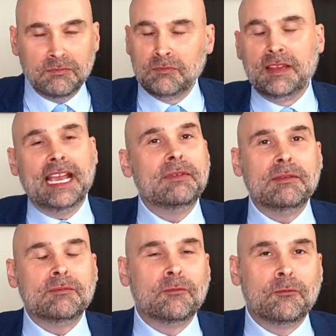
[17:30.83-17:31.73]
they
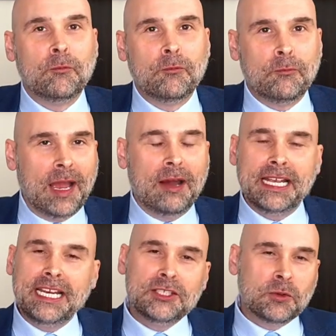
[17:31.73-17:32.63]
haven't found
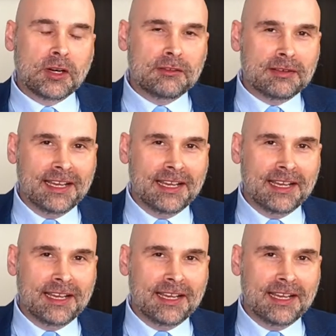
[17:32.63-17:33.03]
any sort of